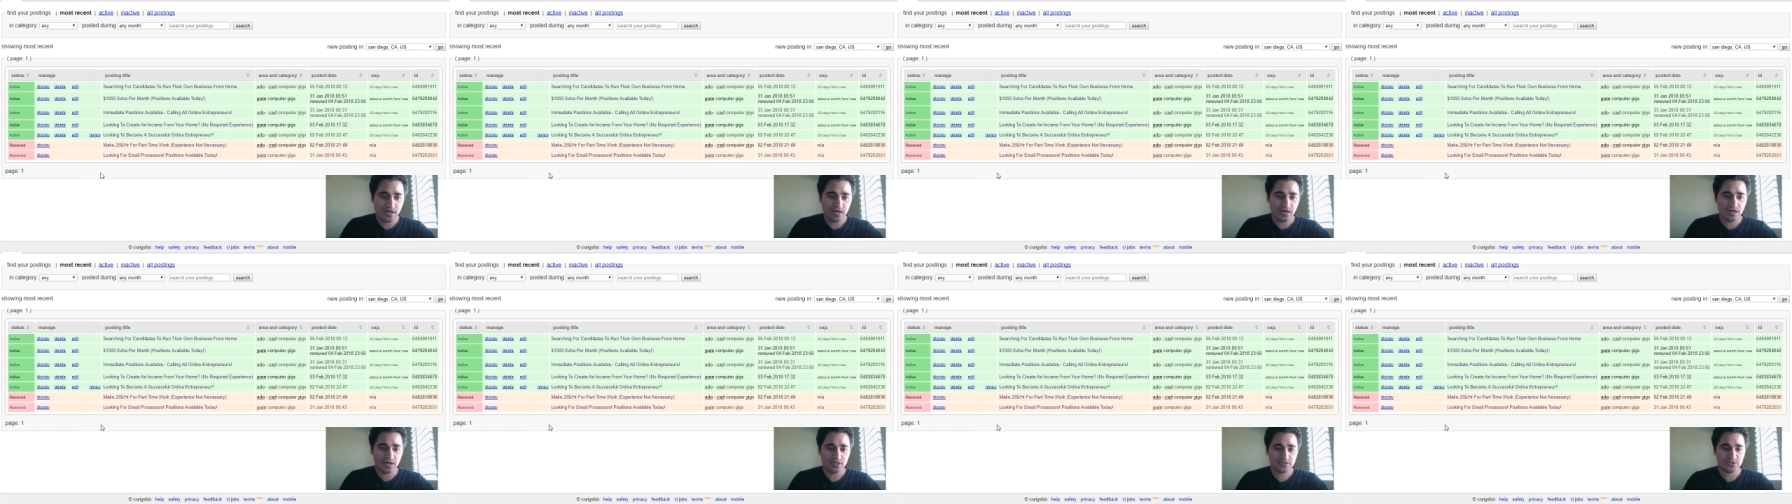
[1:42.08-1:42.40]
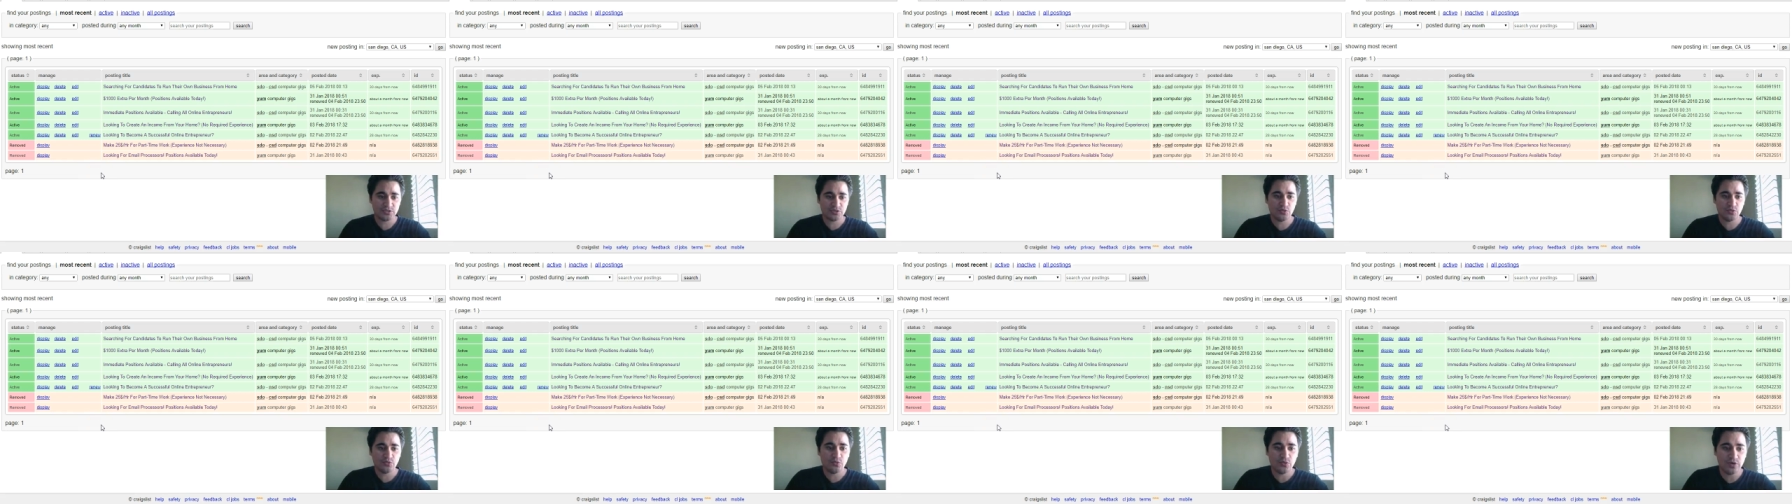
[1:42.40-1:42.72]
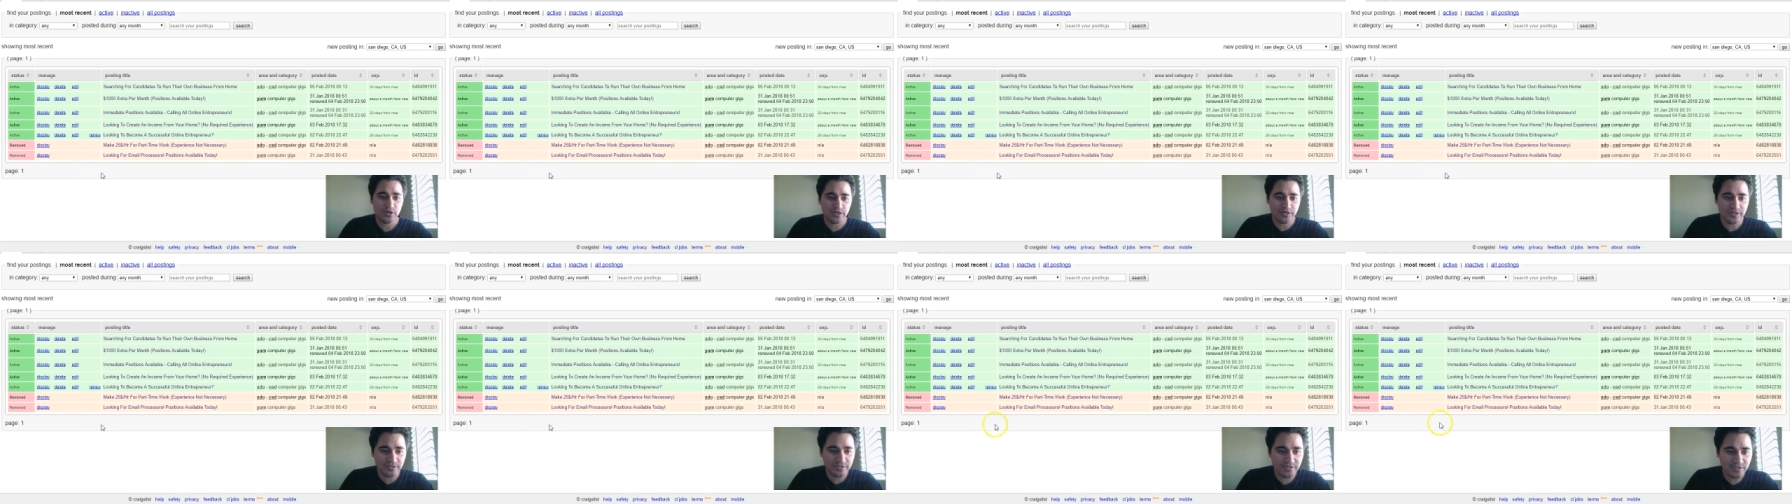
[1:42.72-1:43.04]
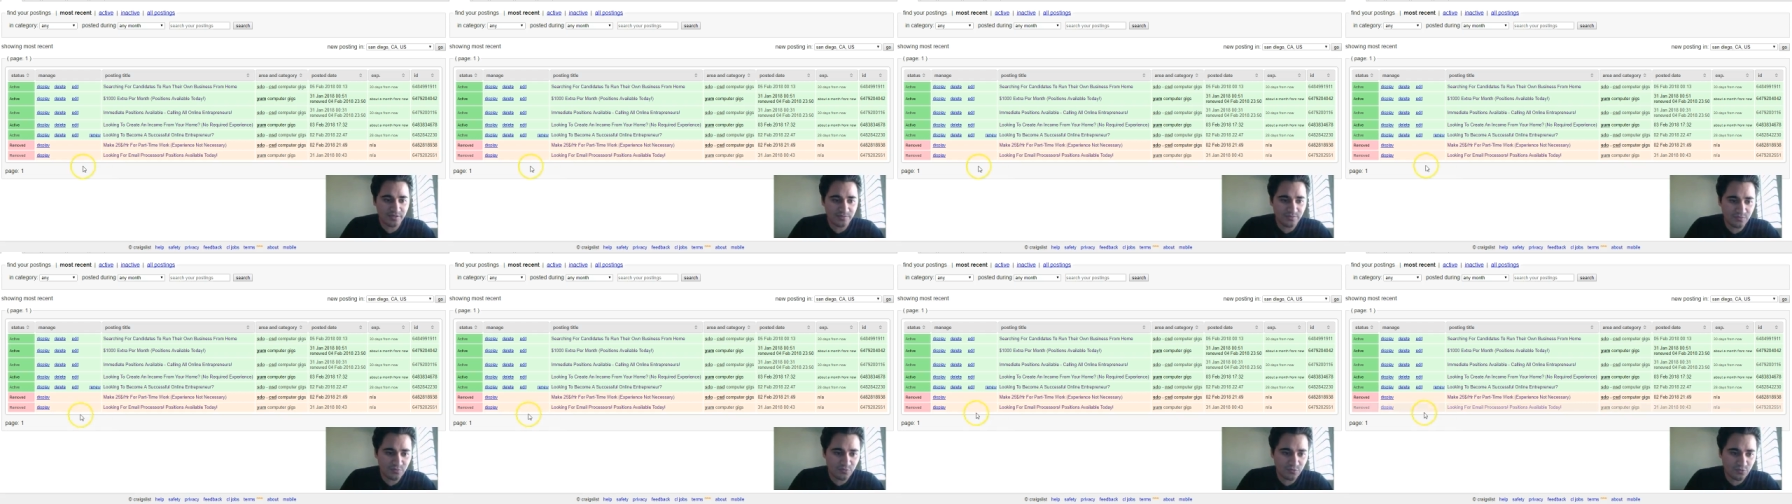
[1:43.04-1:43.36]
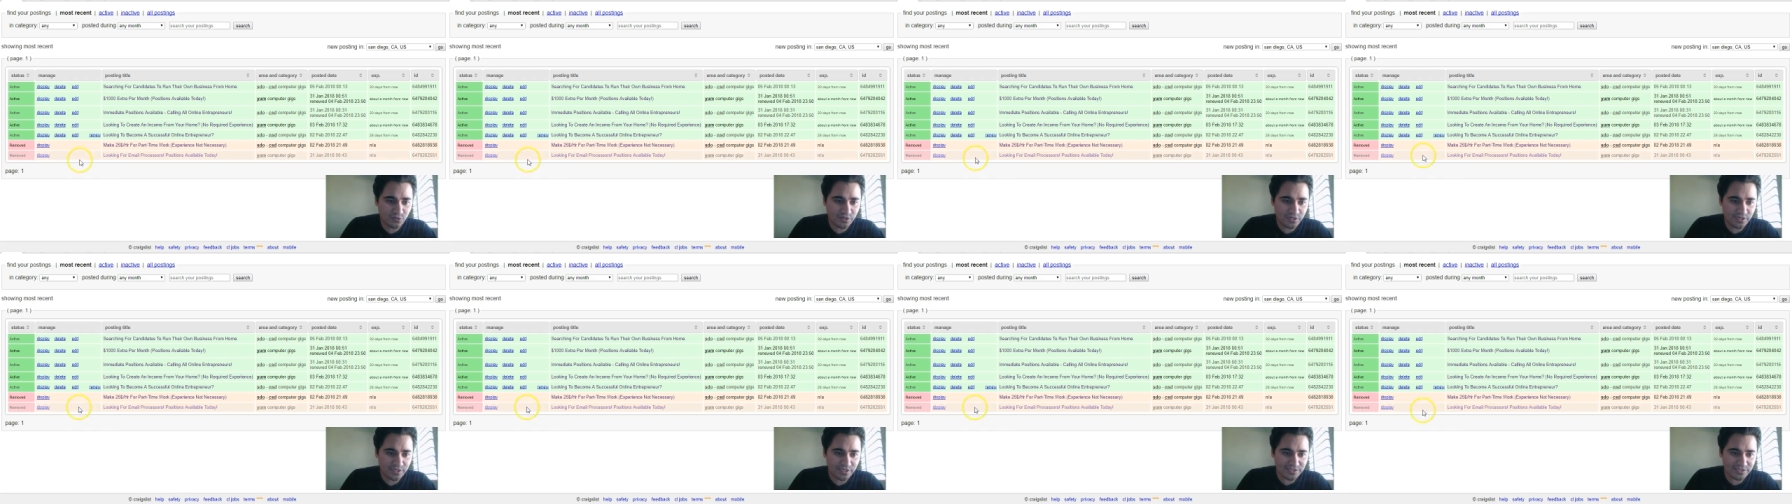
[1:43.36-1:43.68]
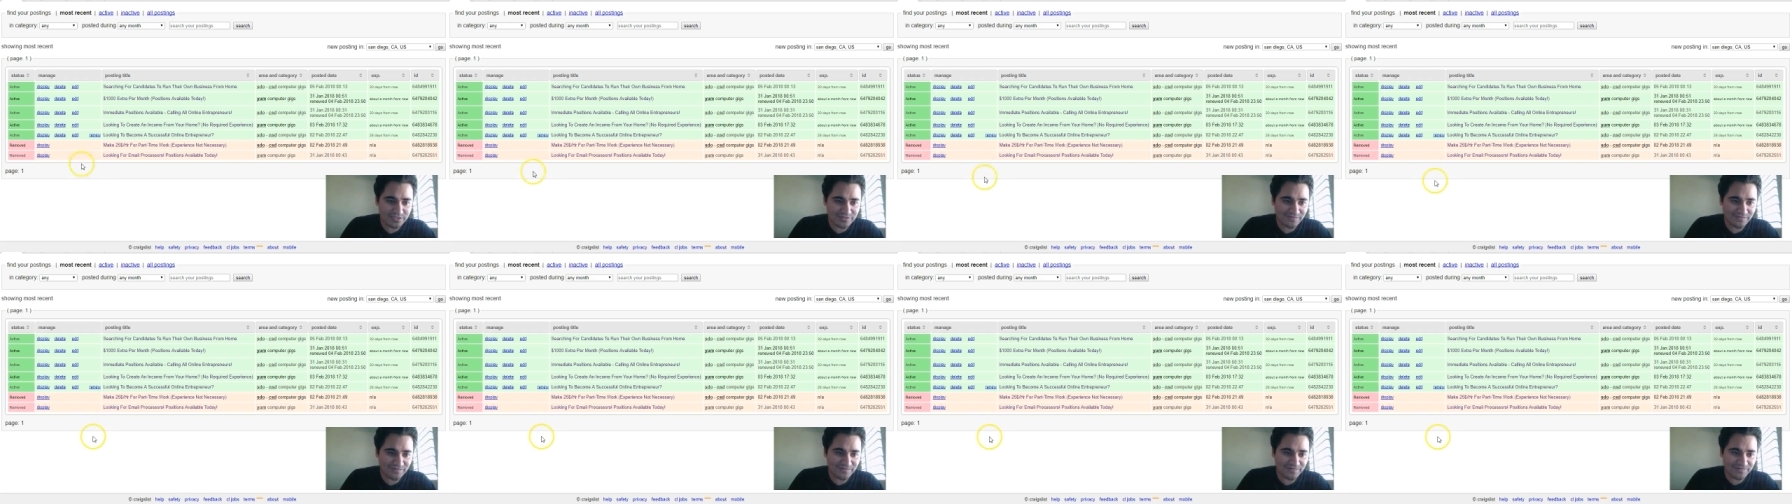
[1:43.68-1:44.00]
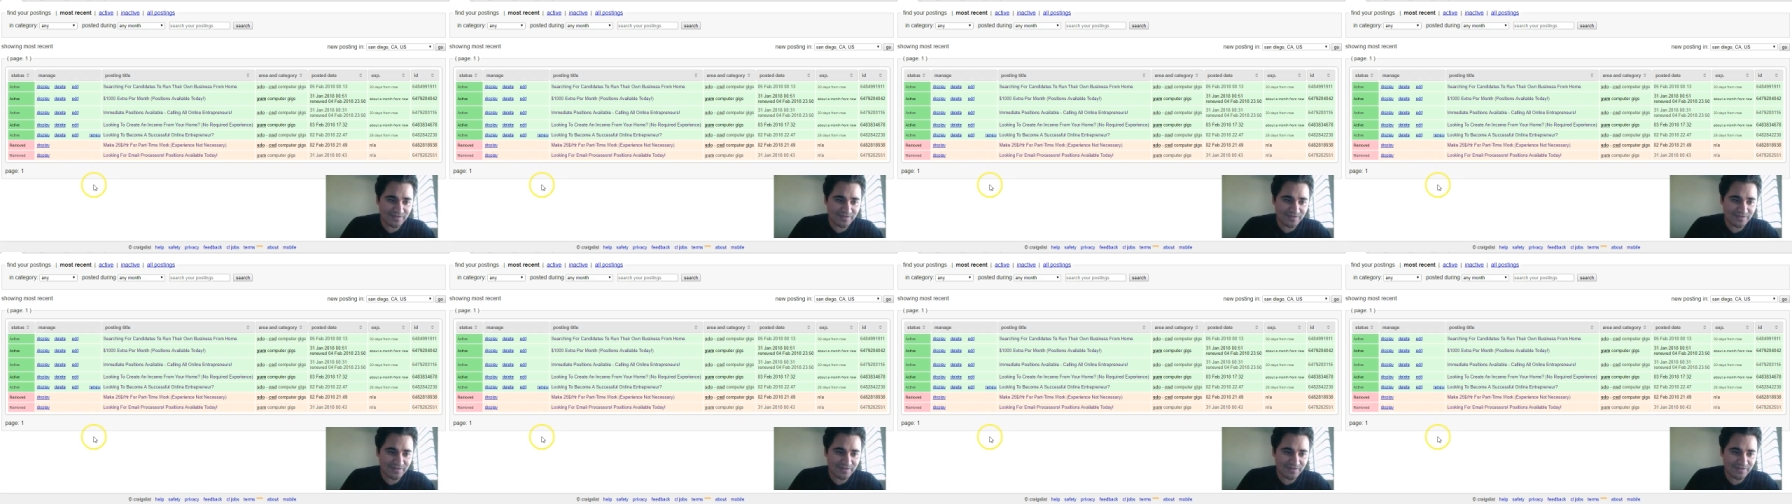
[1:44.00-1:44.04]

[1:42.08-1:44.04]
So one of them was